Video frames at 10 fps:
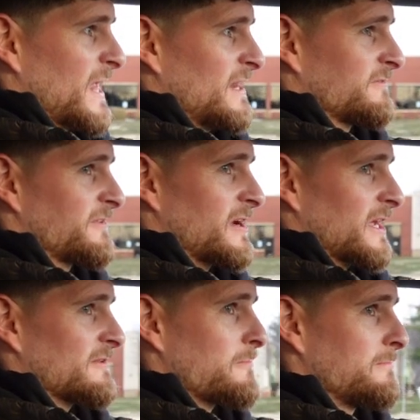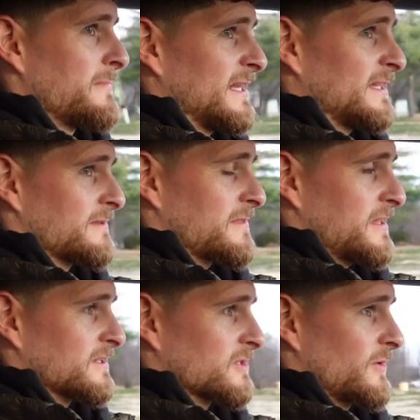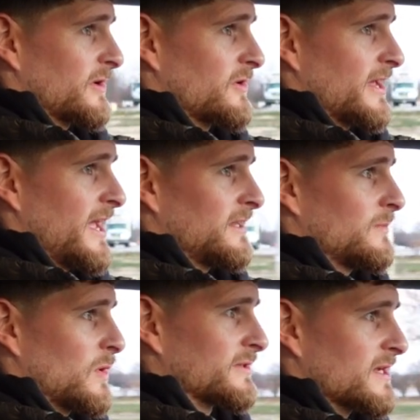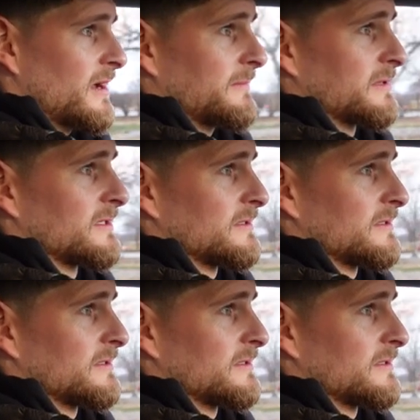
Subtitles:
And I feel like I have a million things going on at any one time